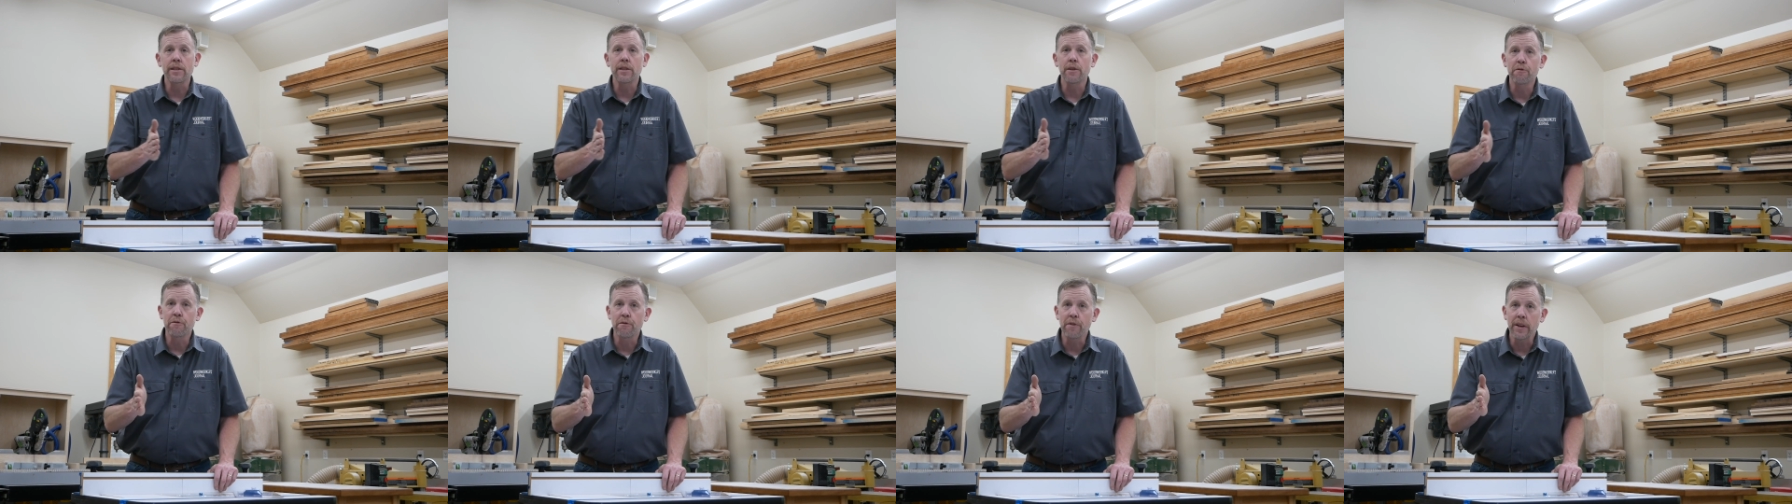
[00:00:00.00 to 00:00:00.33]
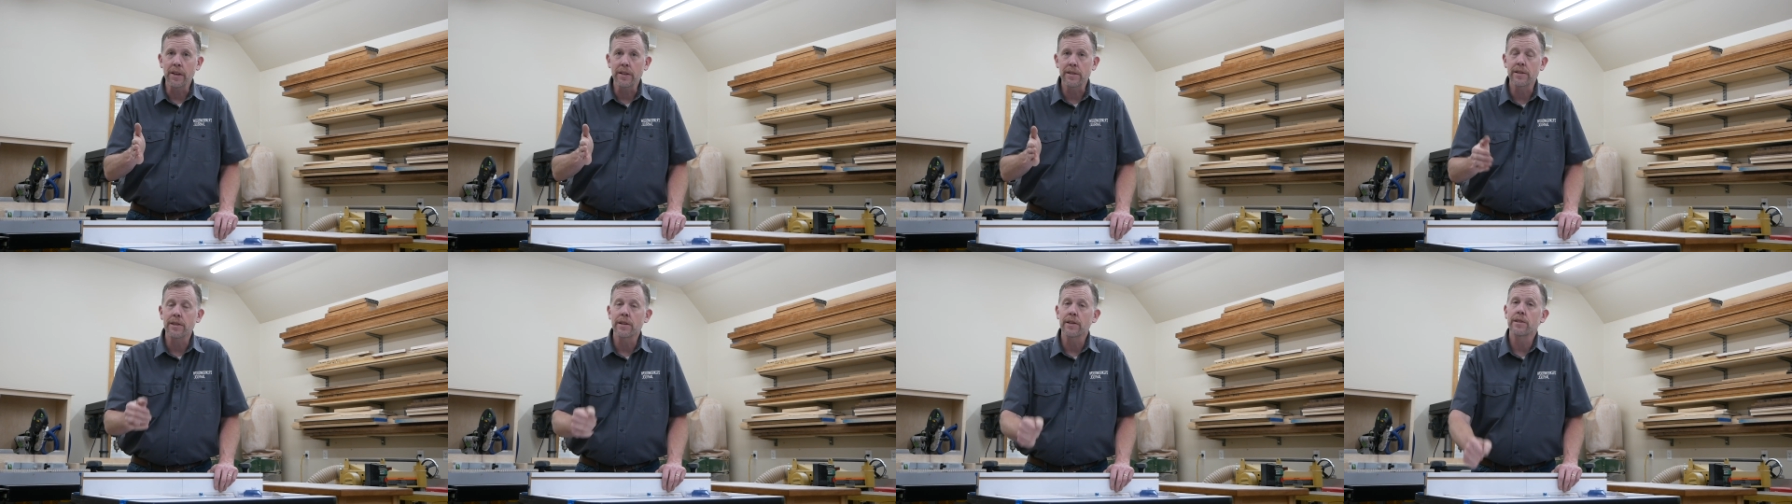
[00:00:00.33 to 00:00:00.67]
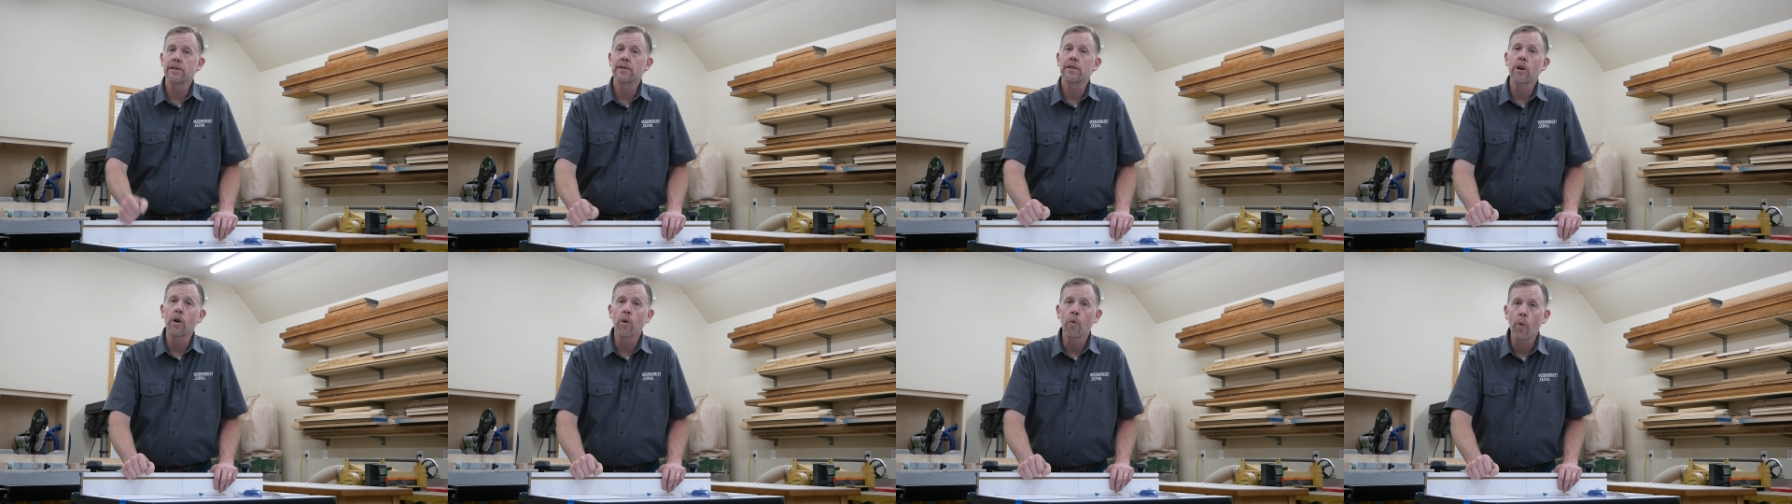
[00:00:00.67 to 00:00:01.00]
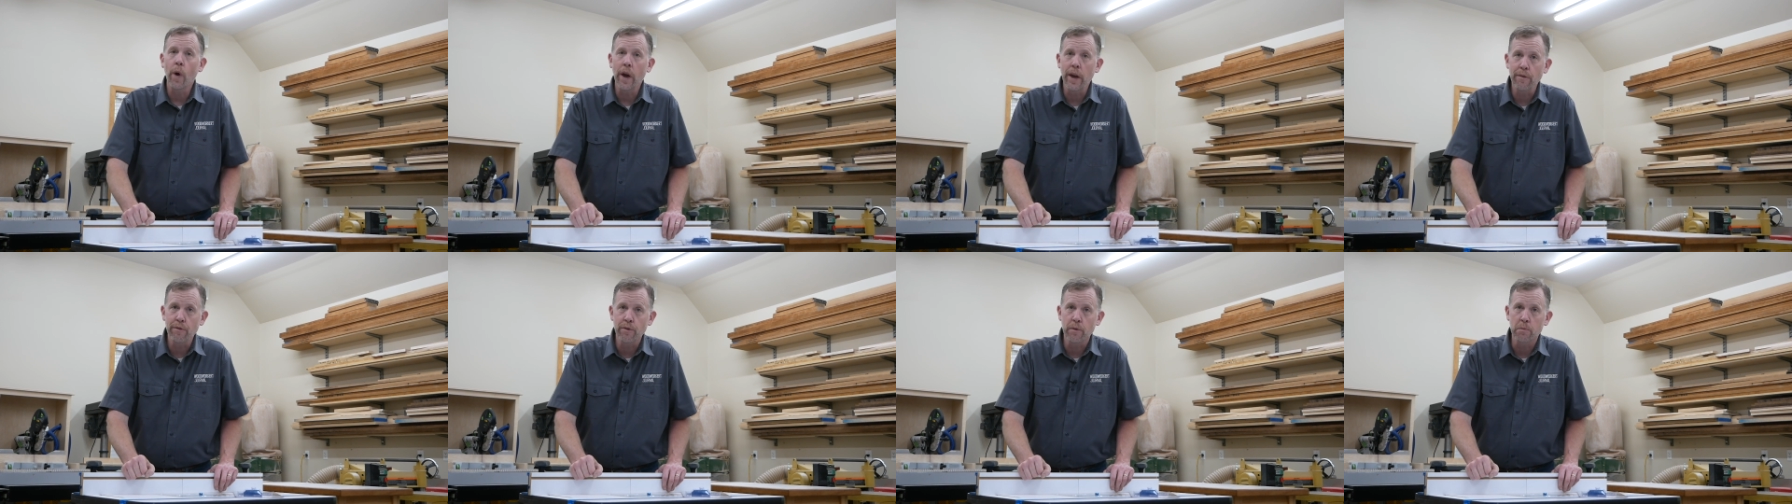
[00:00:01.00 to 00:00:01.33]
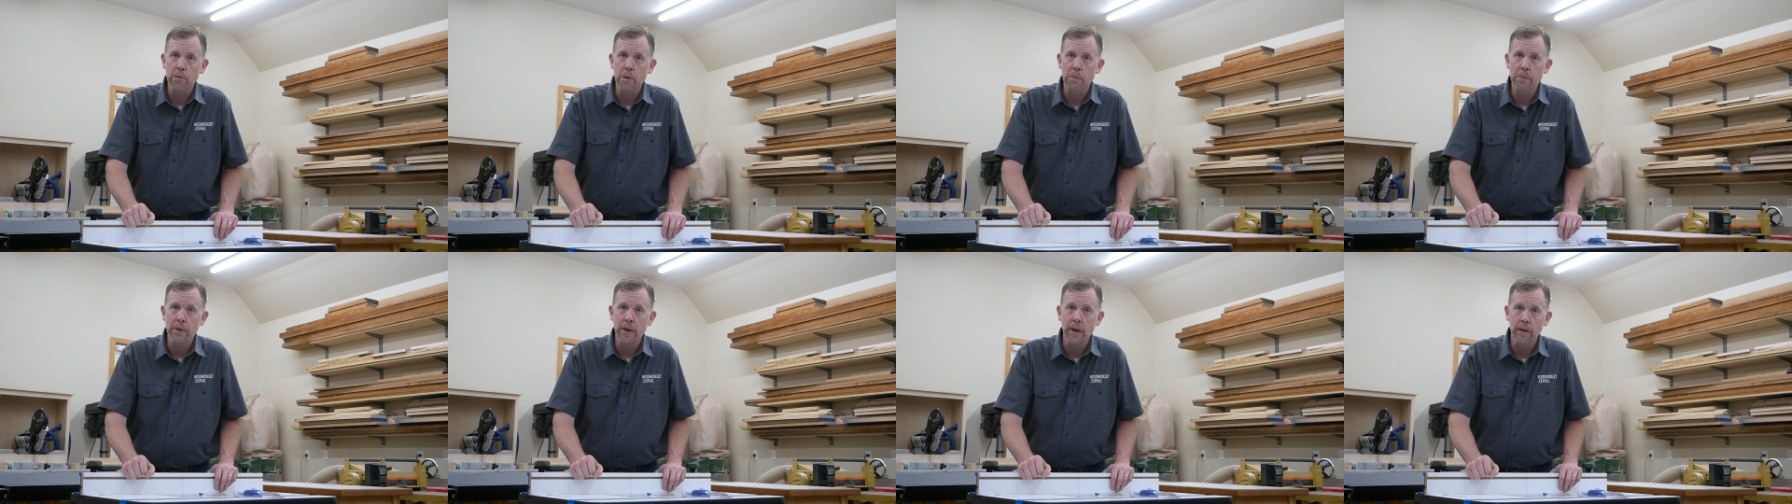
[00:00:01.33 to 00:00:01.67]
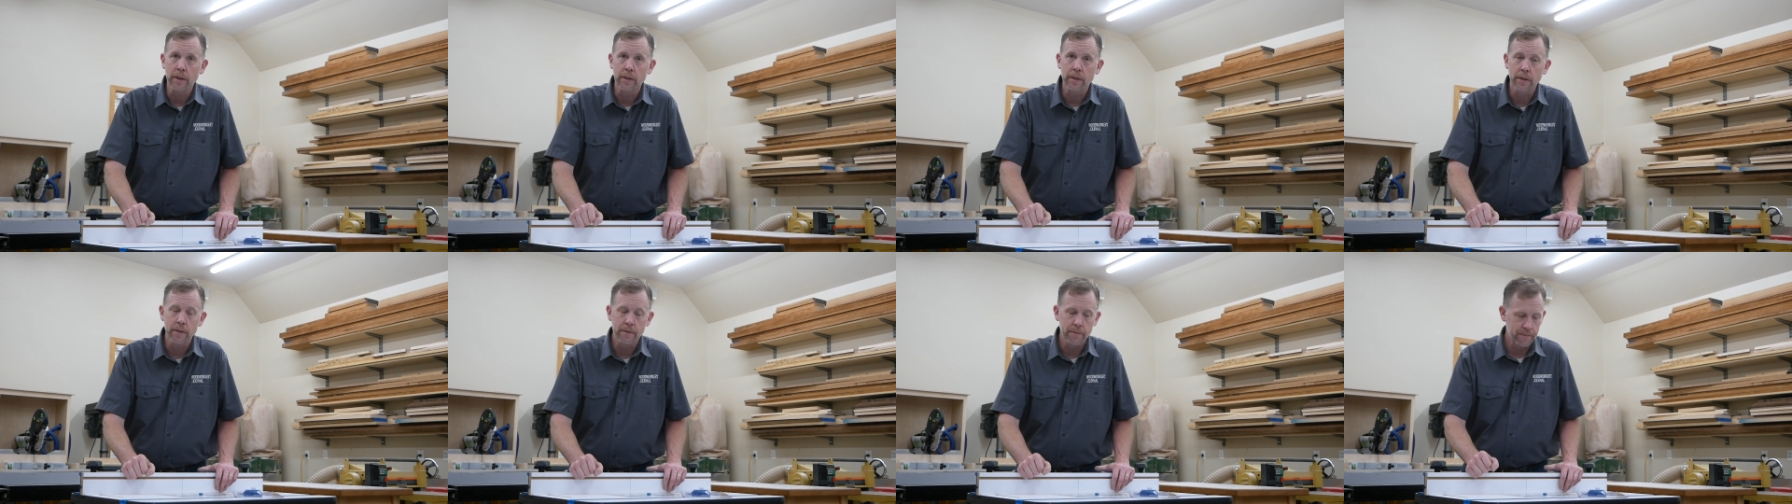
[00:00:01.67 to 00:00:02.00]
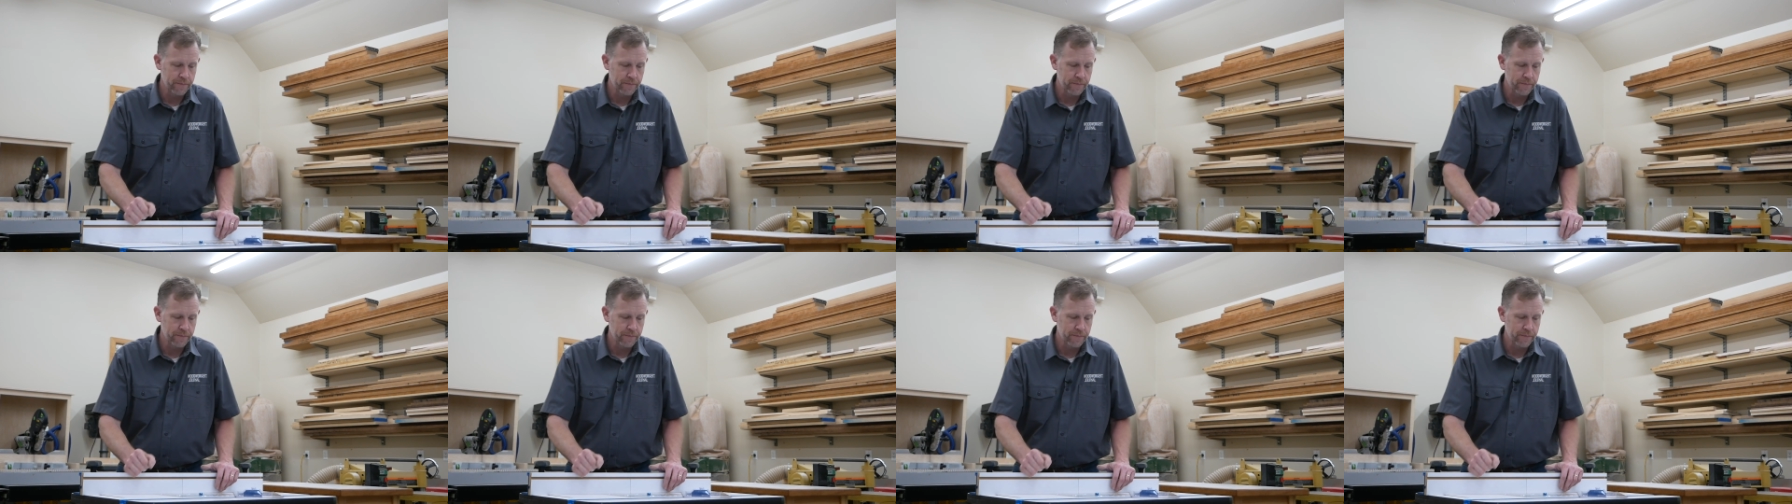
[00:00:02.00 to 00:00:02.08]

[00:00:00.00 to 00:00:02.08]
the fence is away from the bit.